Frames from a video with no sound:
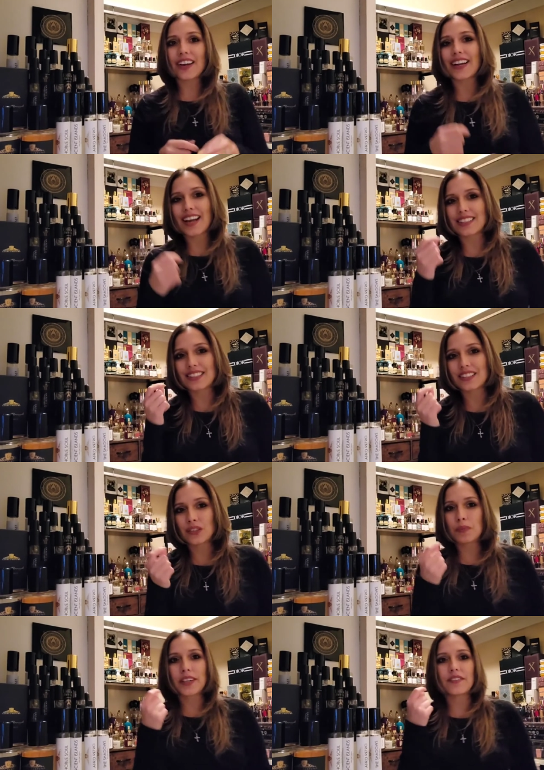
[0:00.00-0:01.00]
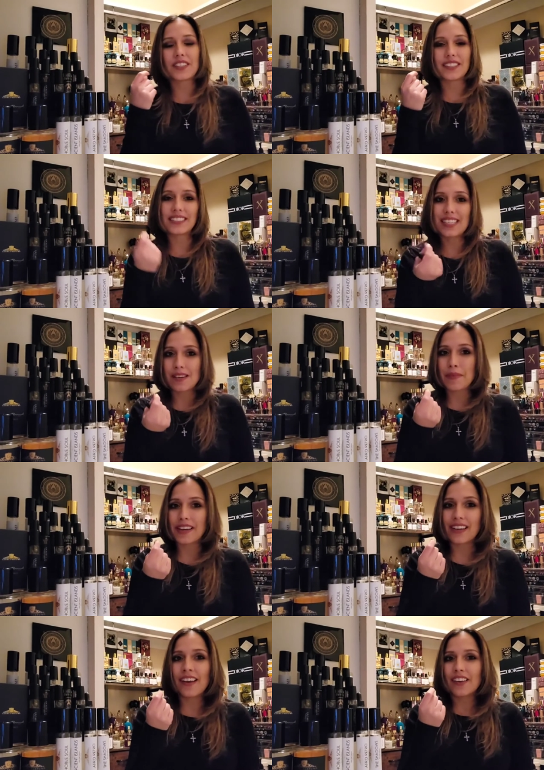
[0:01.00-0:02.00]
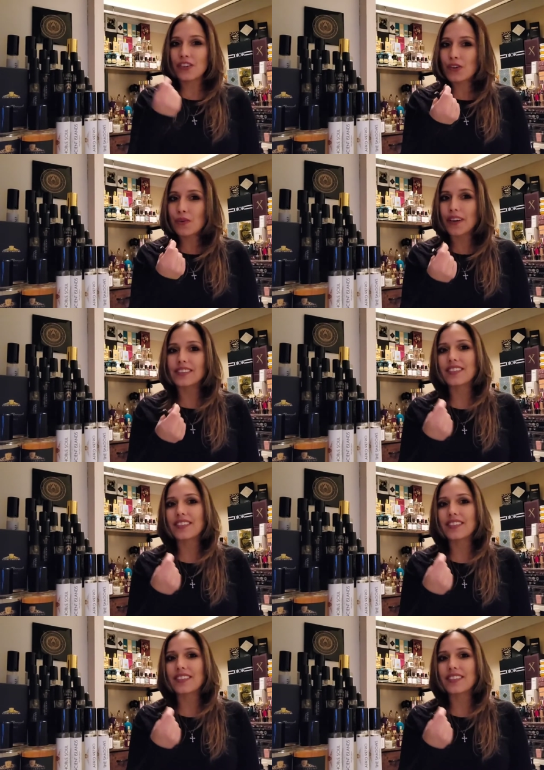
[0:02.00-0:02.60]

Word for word: it has a little bit of a cinnamon nuance,